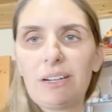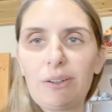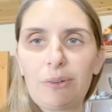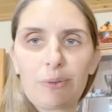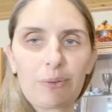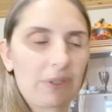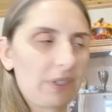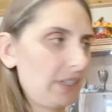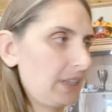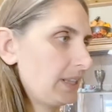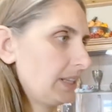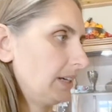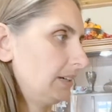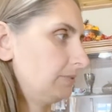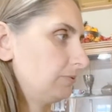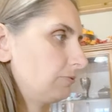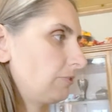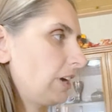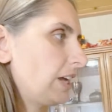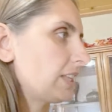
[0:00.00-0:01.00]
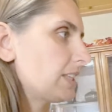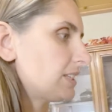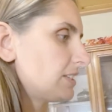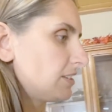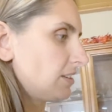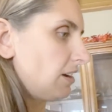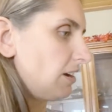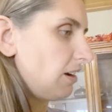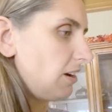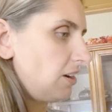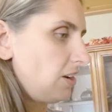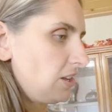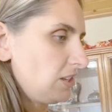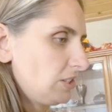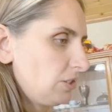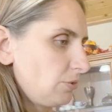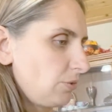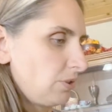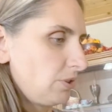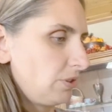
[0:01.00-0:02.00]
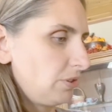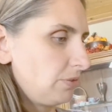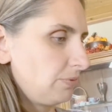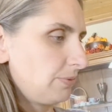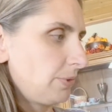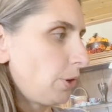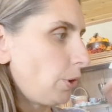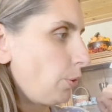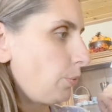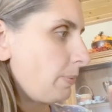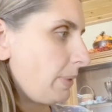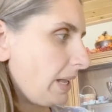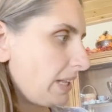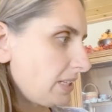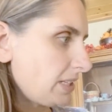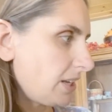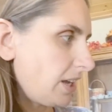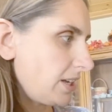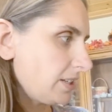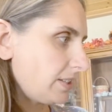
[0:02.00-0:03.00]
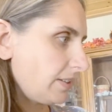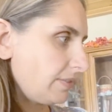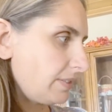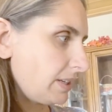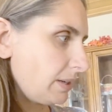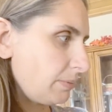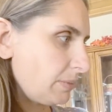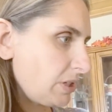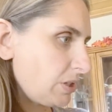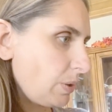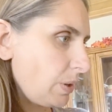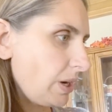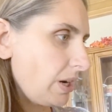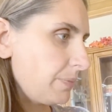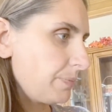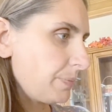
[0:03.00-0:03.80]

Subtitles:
with red sauce or homemade sauce of some sort.